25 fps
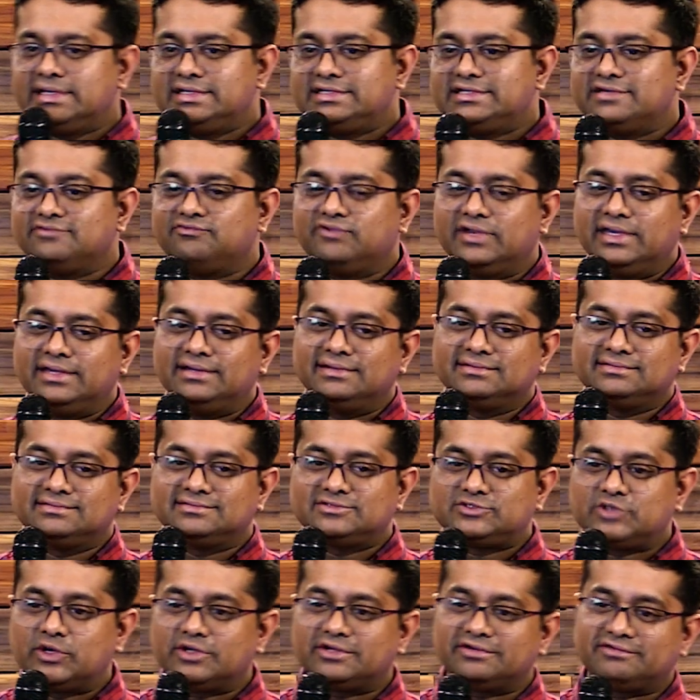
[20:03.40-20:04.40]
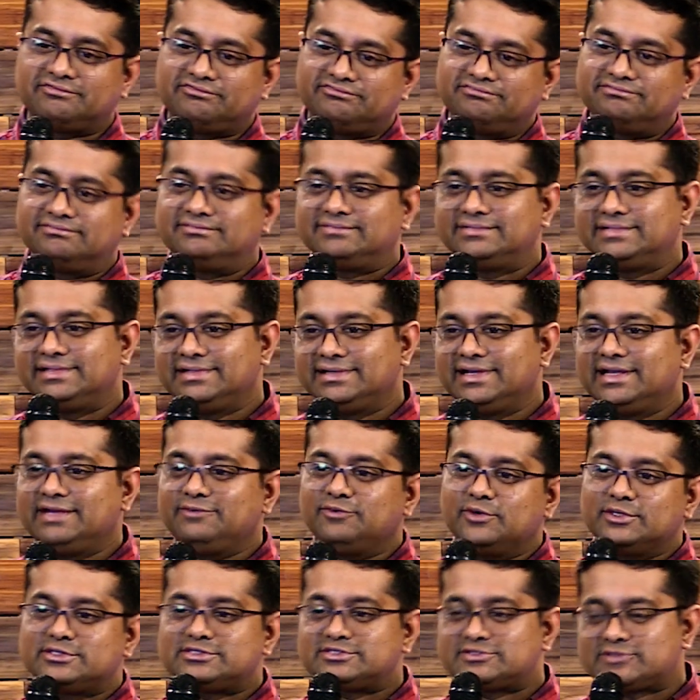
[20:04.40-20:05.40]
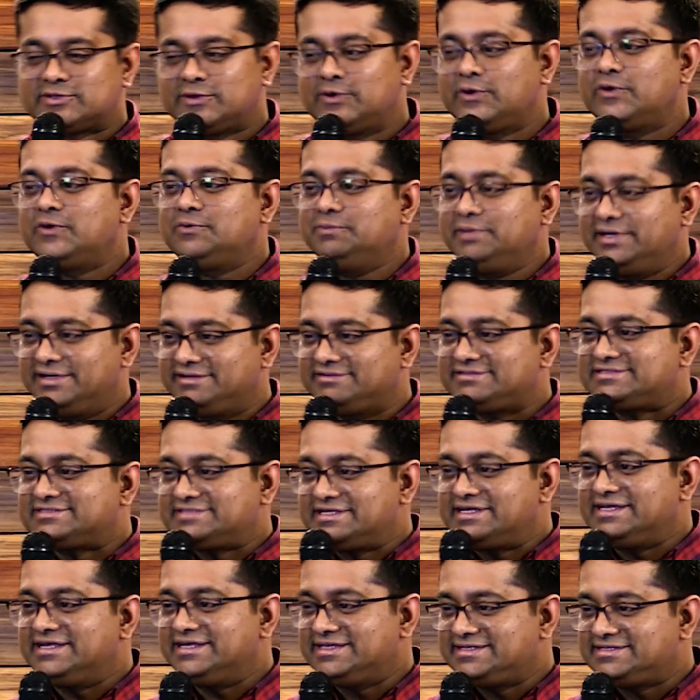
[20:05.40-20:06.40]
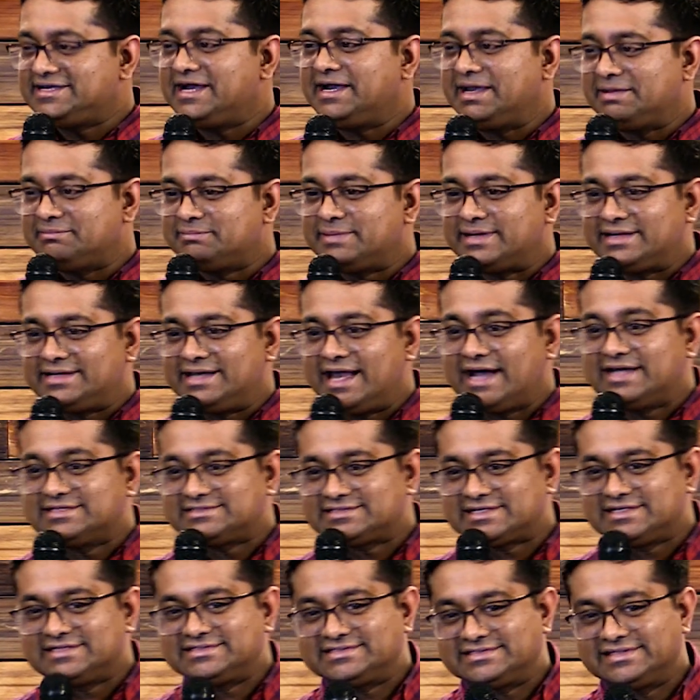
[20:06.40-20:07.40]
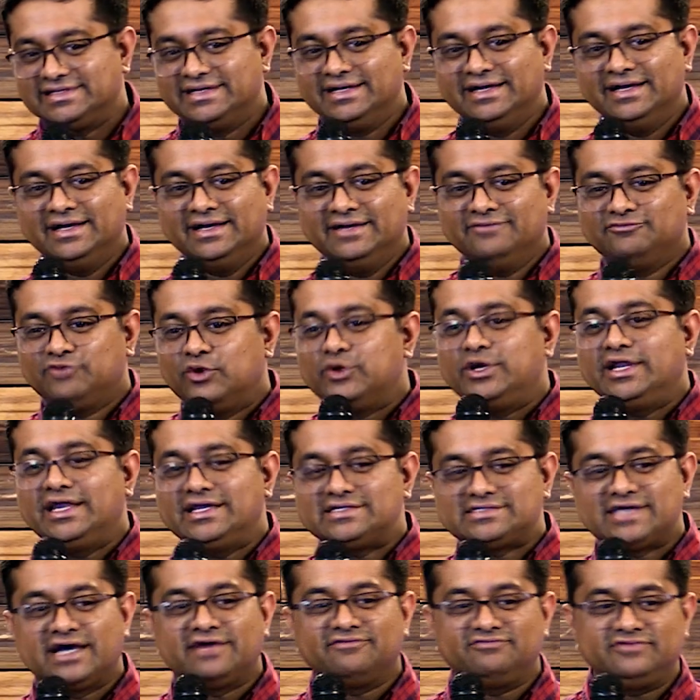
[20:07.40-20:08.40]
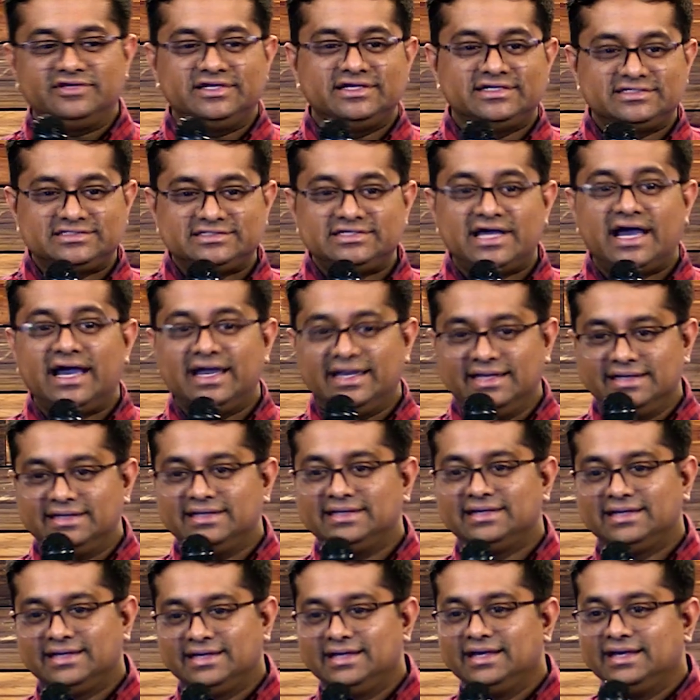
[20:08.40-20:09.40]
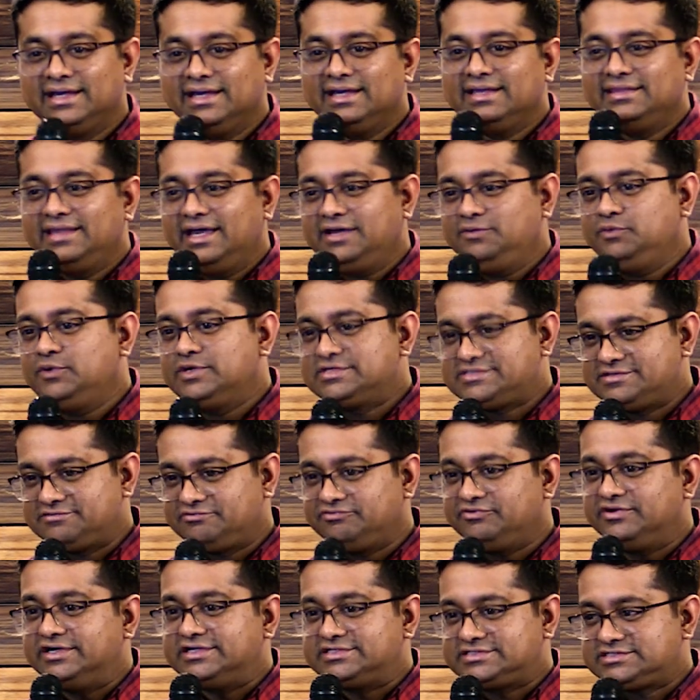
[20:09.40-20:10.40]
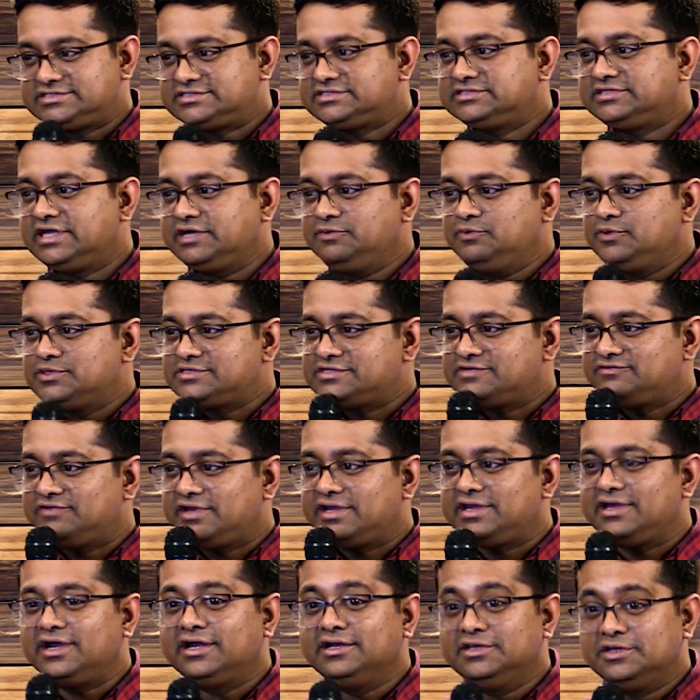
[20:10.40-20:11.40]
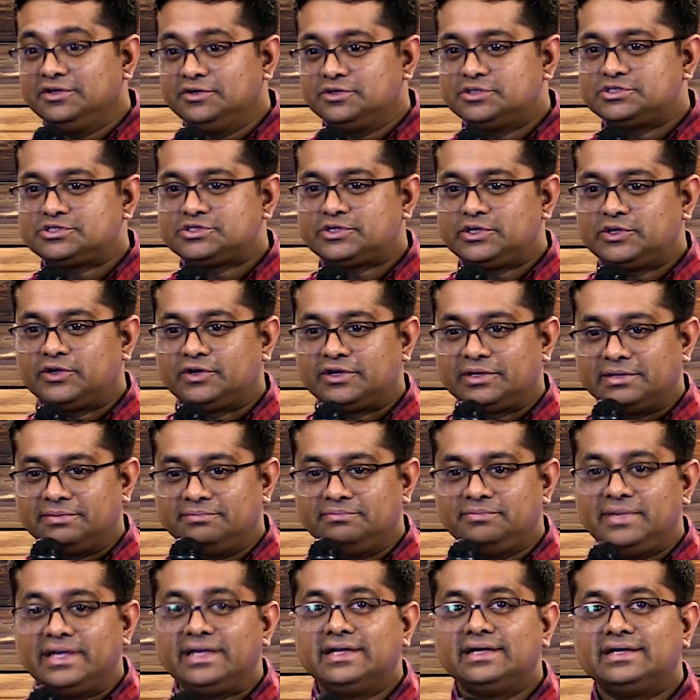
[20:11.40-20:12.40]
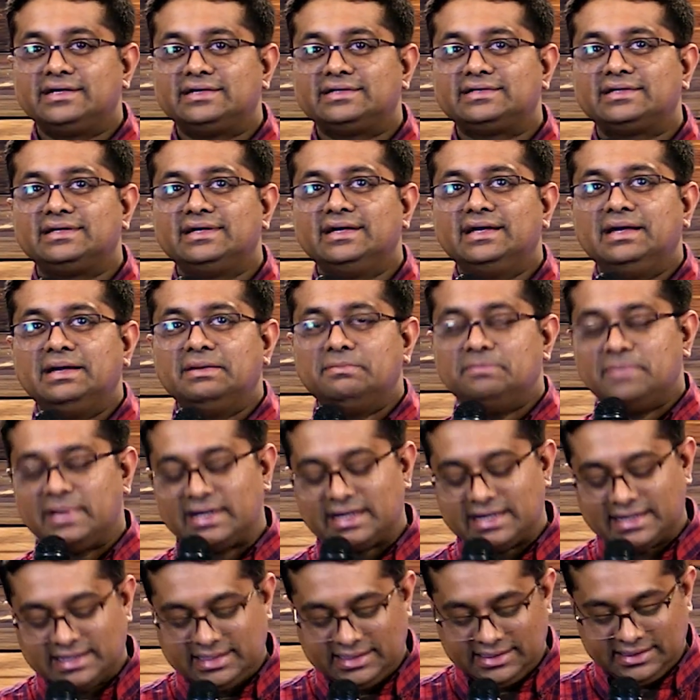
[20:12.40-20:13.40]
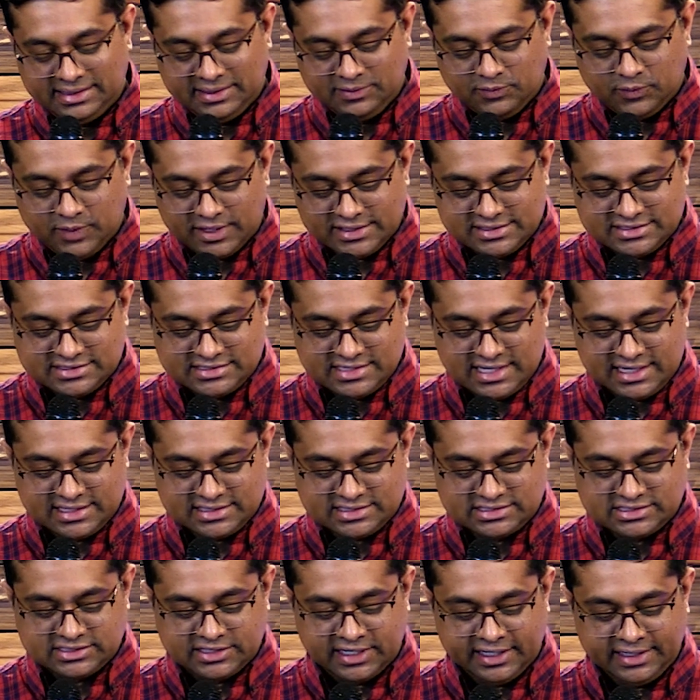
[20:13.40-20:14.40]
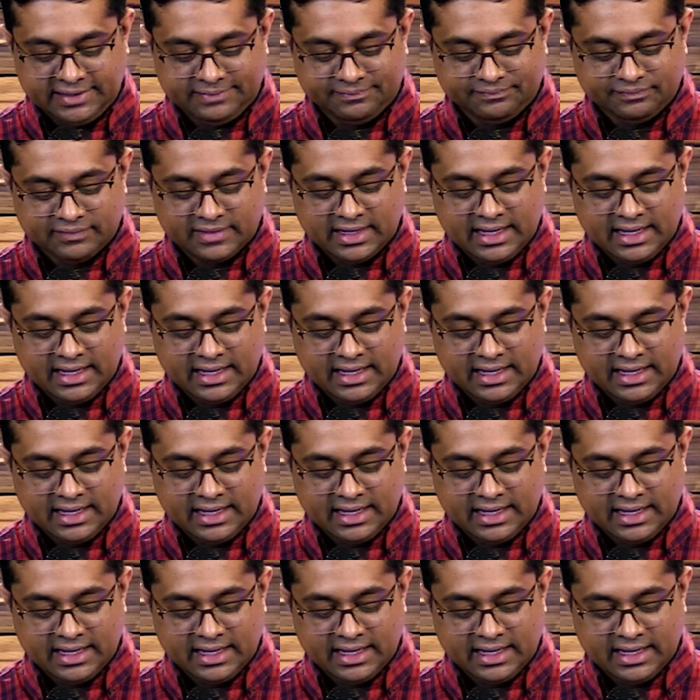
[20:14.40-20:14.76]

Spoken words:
intervene sort of, it was slow, but still in time. But Lazarus, 4 days after his dying, that was a first. That was a very unusual or a bigger miracle in one sense, right?